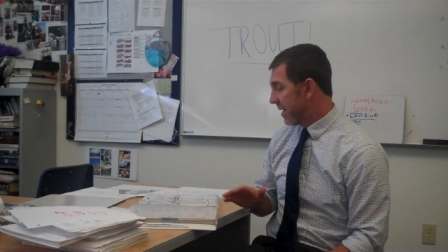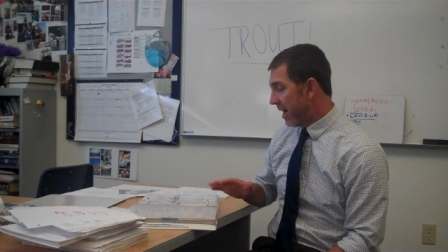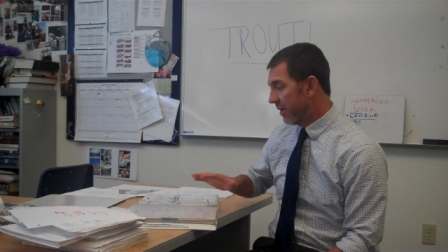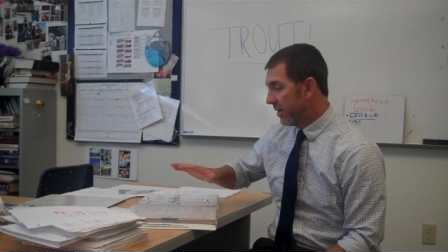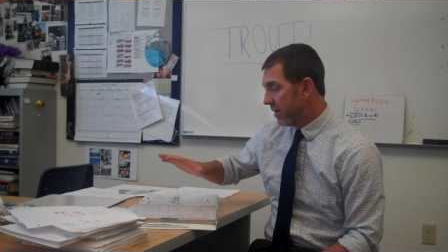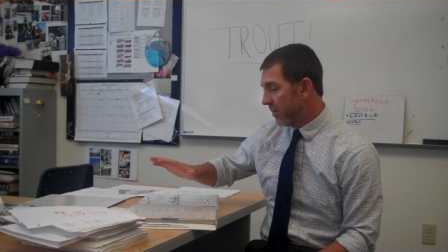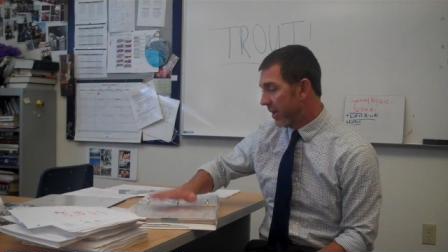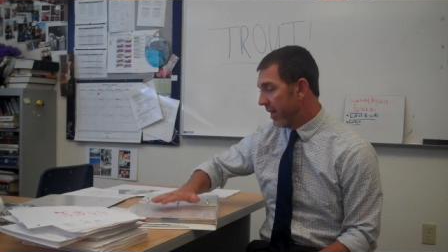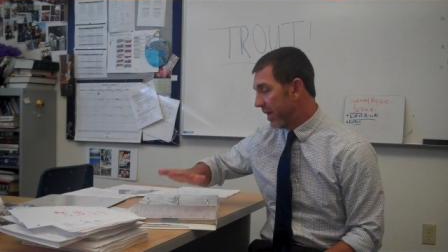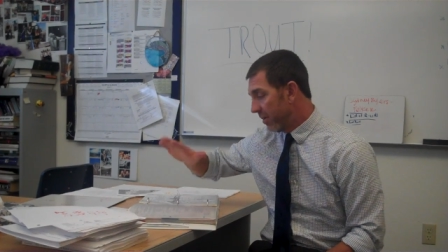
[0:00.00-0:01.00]
Now,
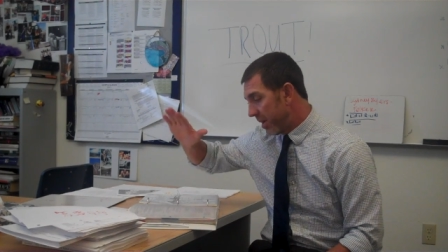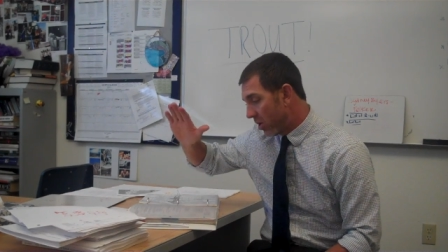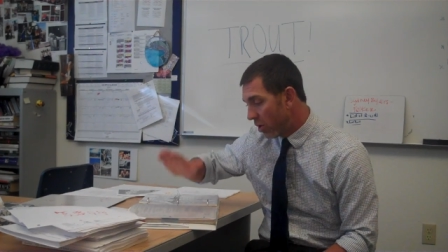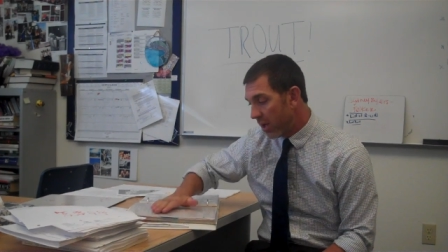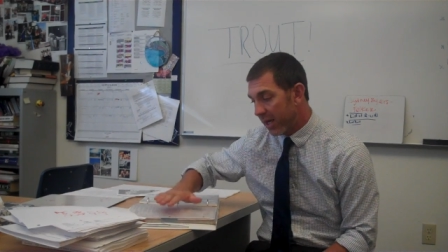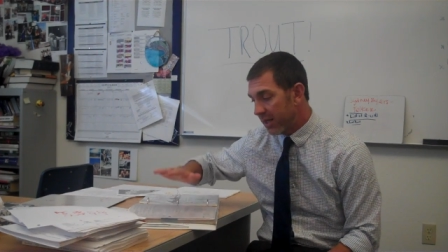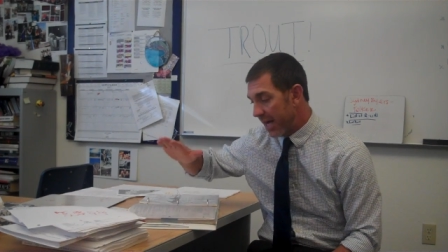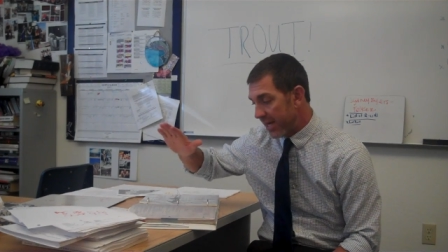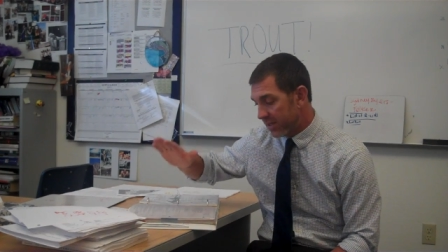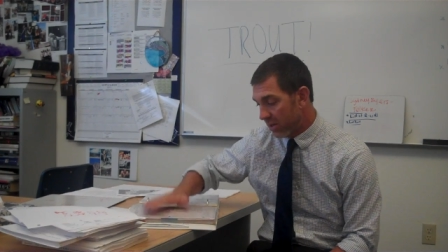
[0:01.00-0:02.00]
really, it'll be good in
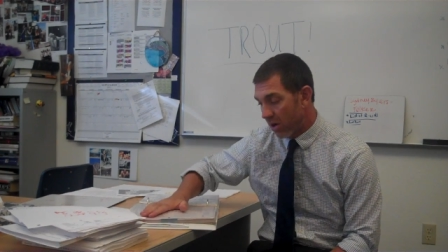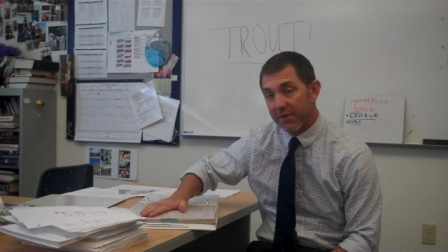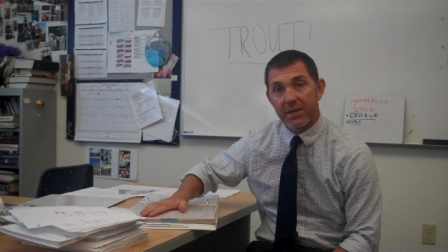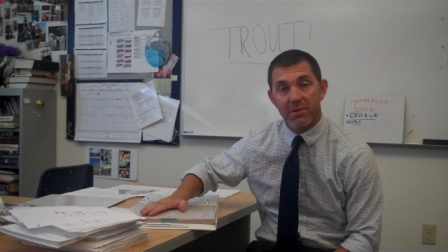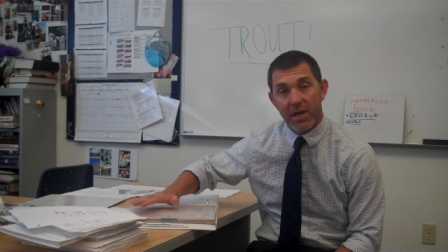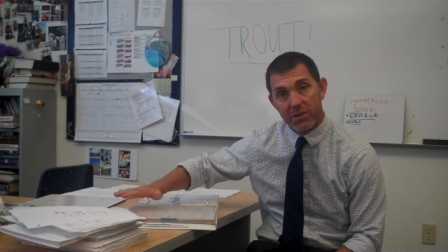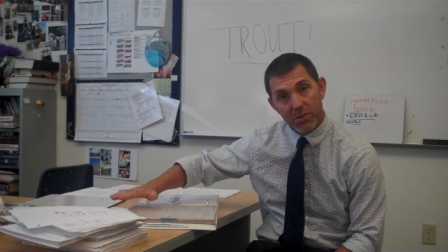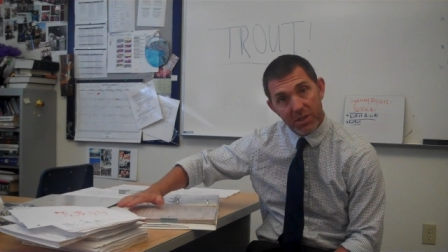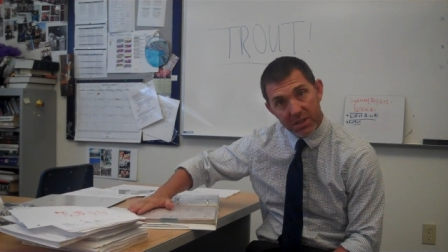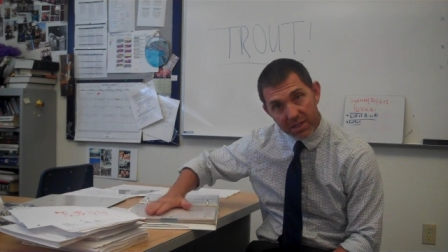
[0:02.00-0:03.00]
class to go over this, right?
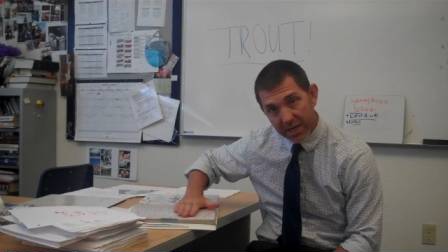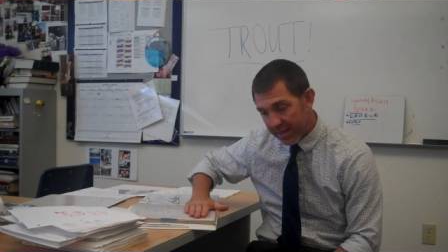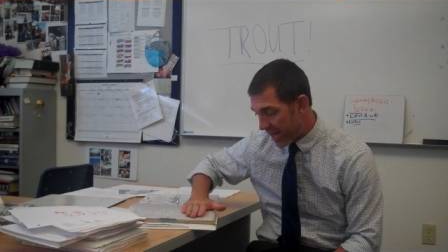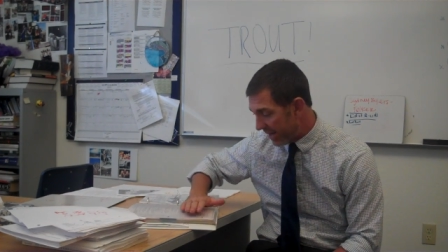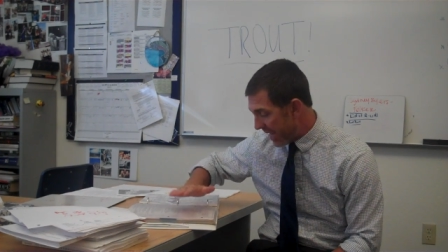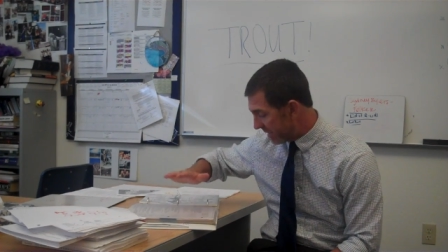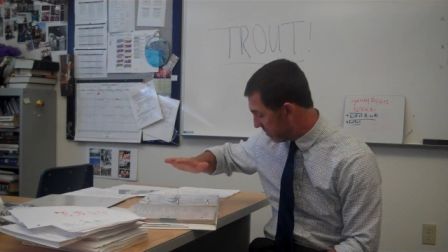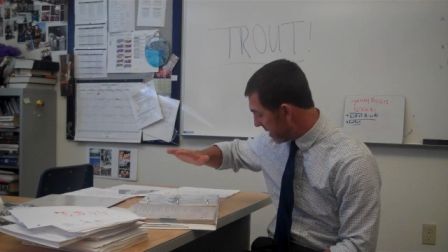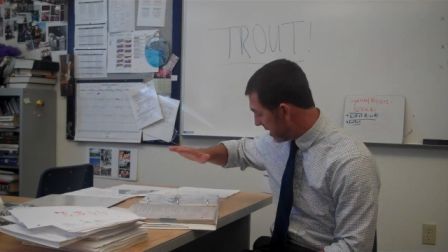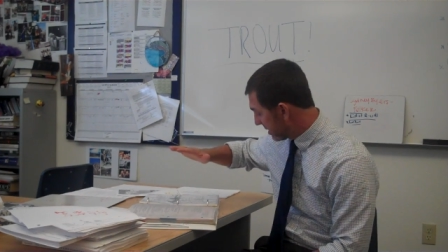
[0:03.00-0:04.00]
So study that
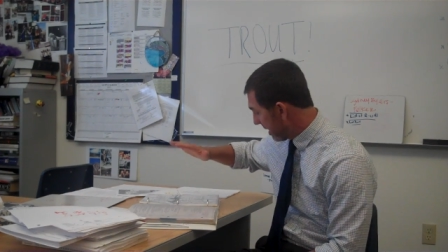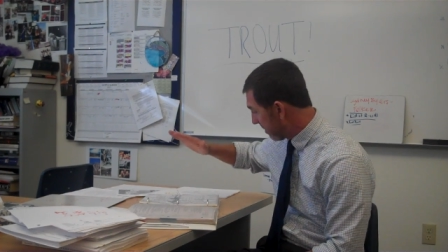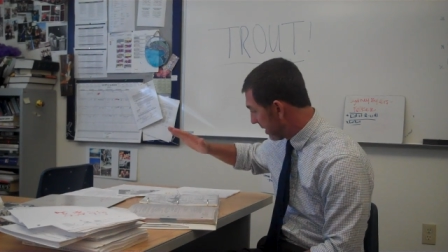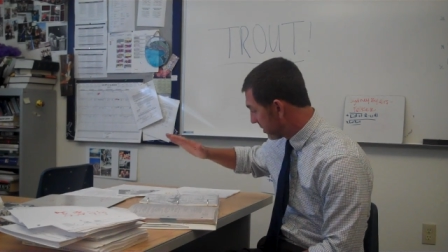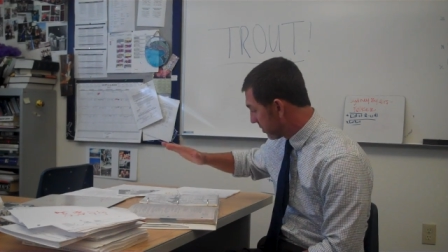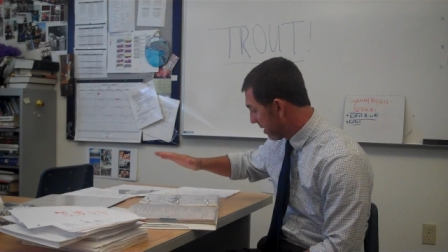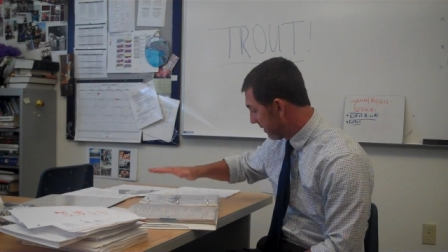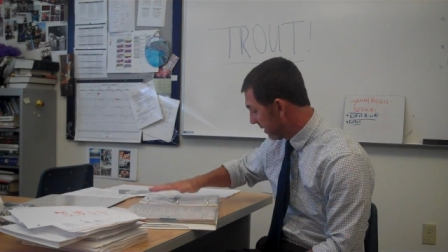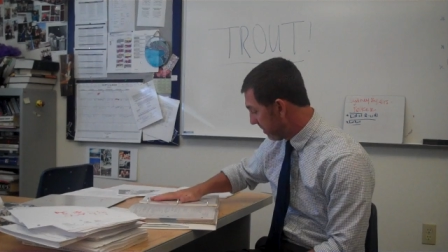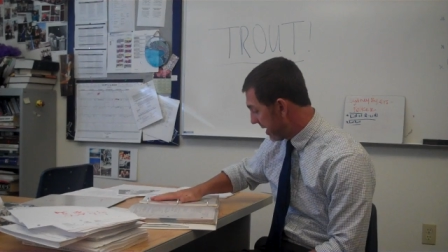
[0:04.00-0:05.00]
last page, that page
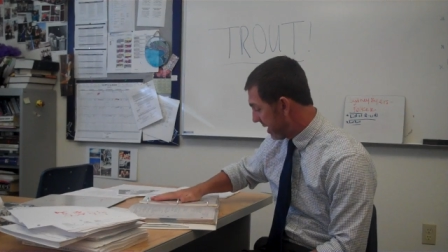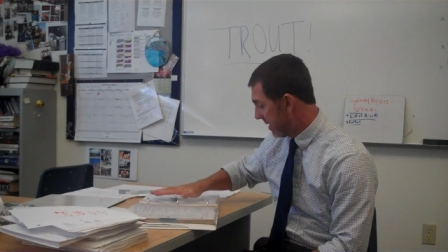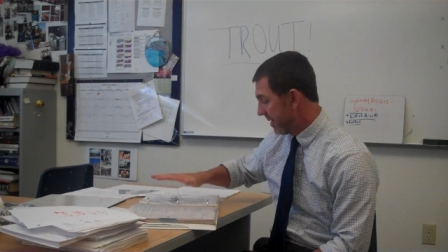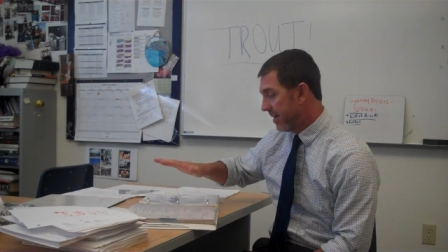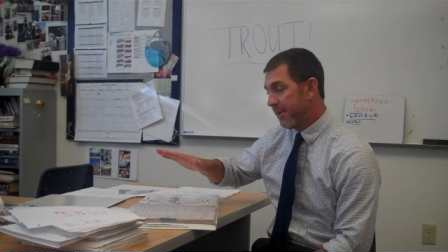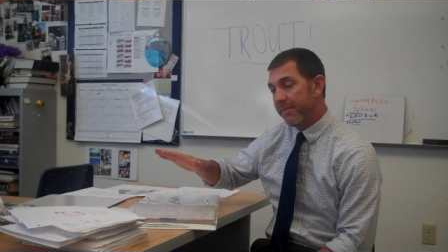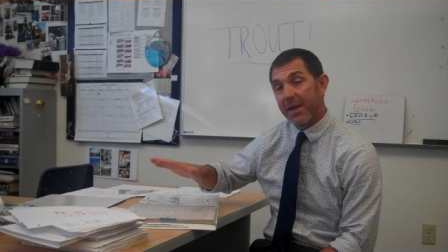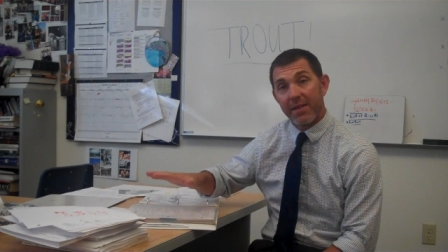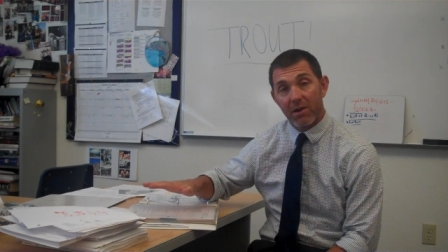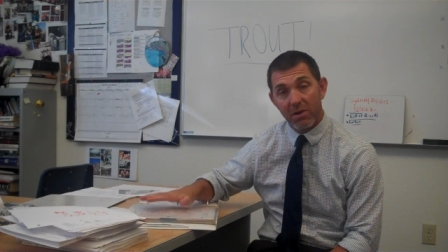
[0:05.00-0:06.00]
12 a little bit,
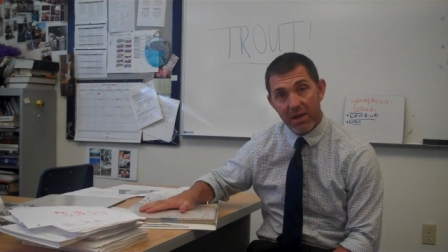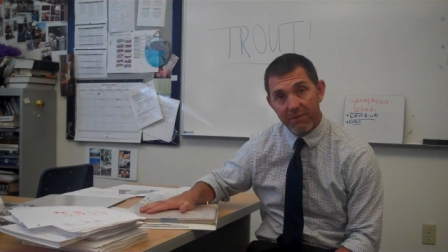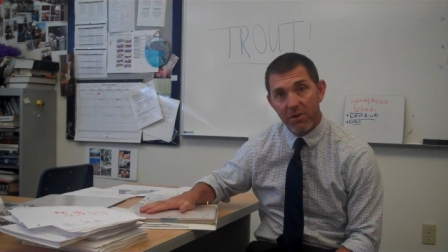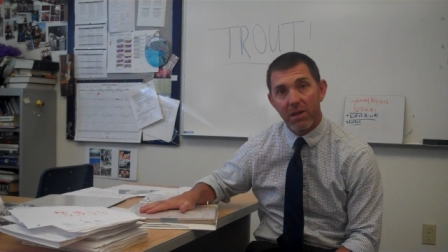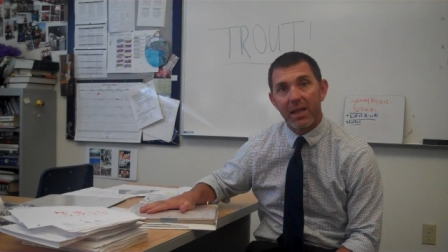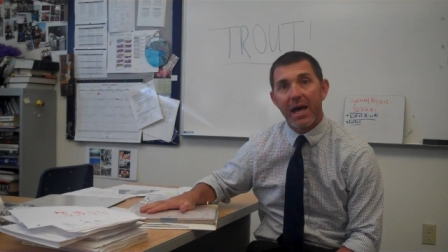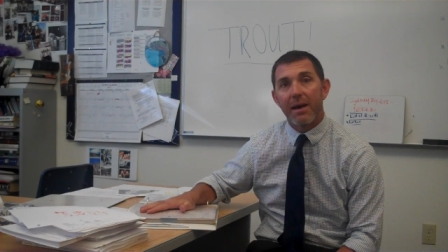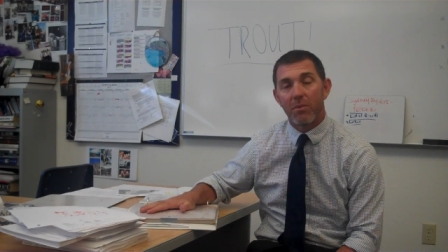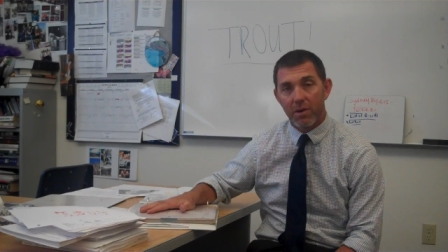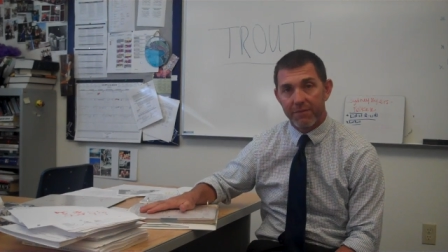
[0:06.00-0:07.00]
and then I'll give you a
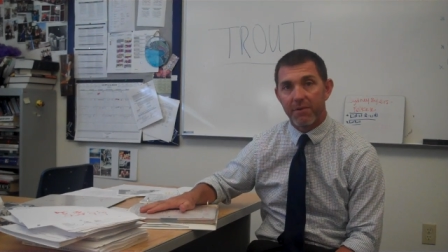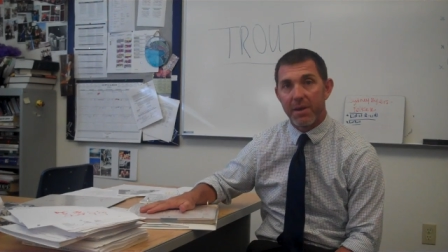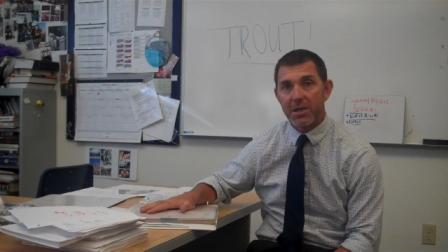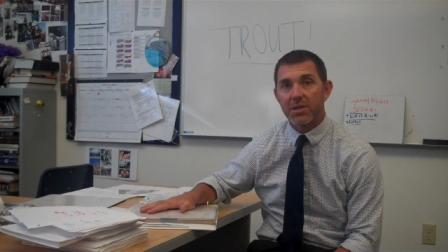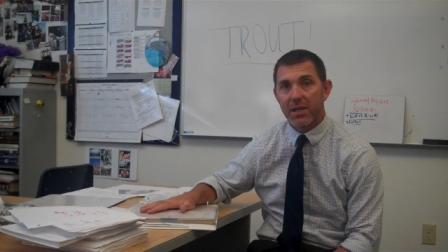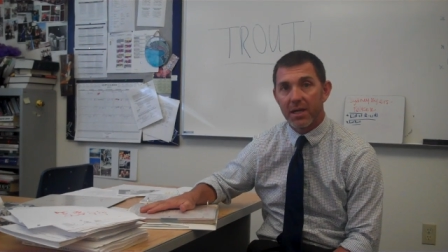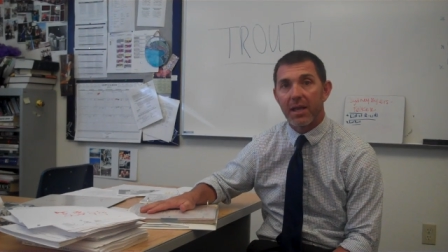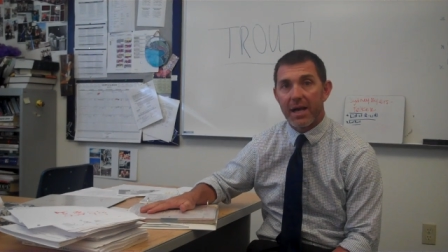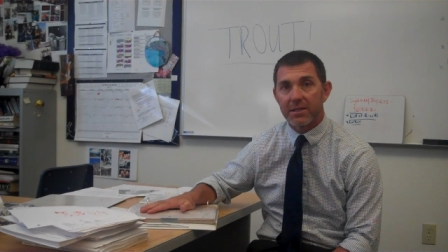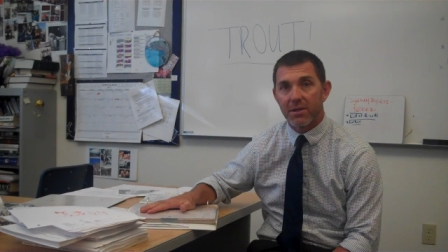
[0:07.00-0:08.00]
lot more information in
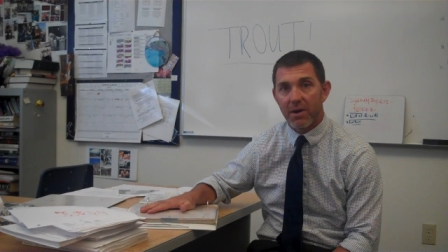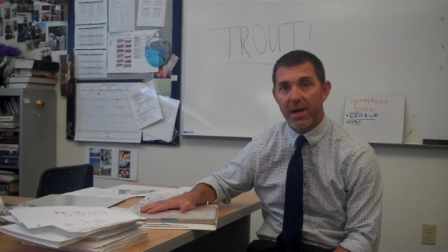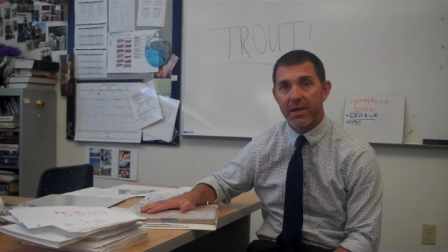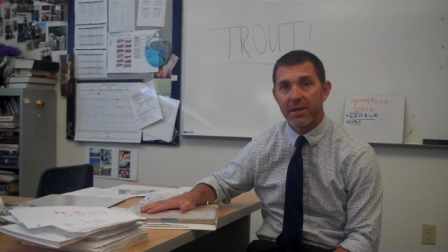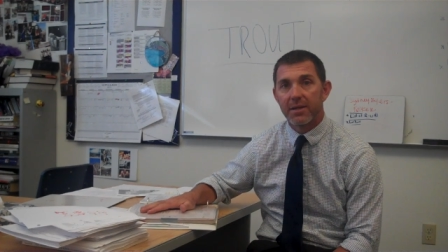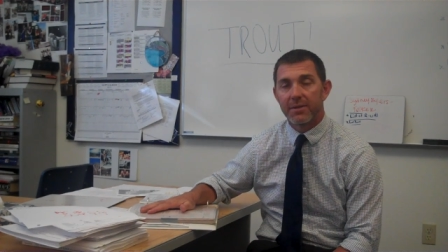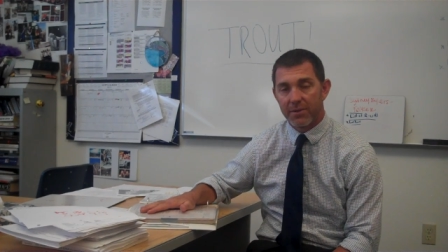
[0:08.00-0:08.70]
class, all right?